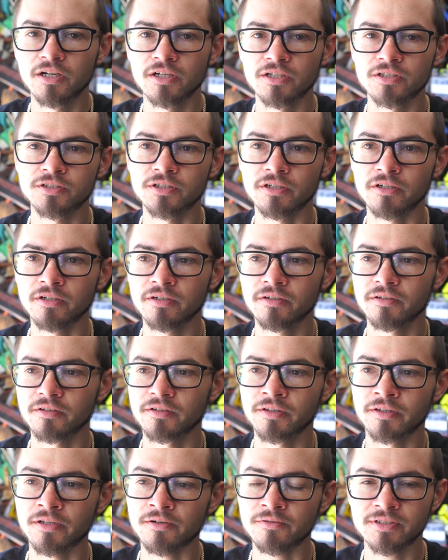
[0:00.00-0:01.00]
So
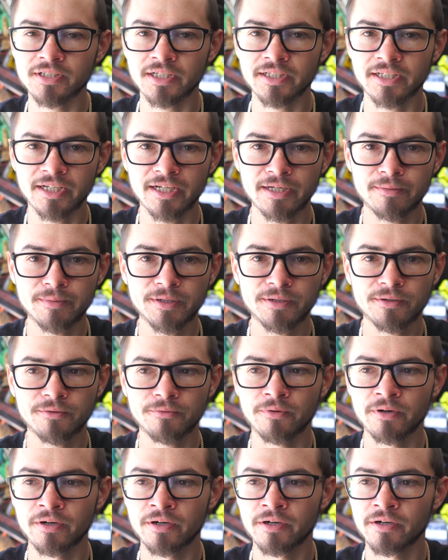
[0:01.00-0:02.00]
there was a dilemma
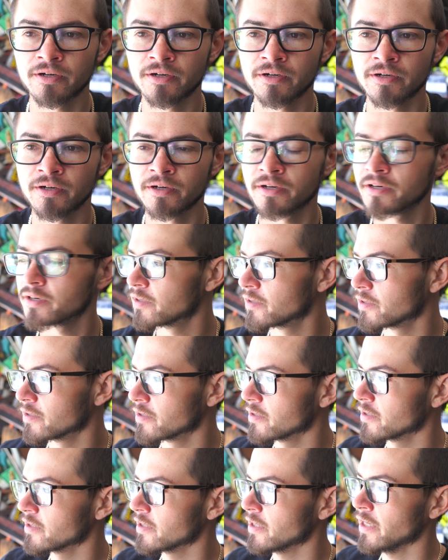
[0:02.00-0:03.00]
where
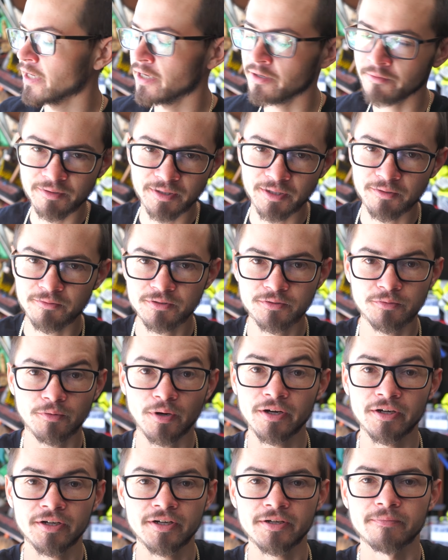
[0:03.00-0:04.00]
everything was
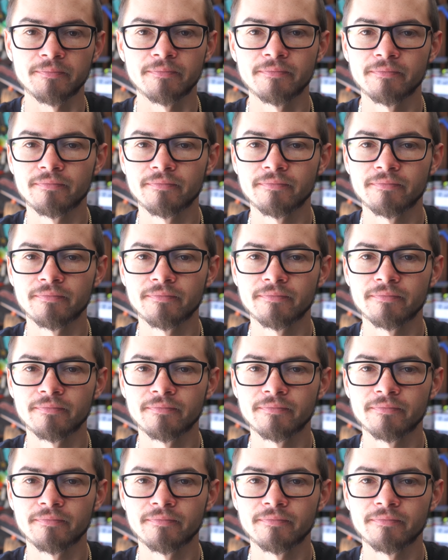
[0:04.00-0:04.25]
wired up.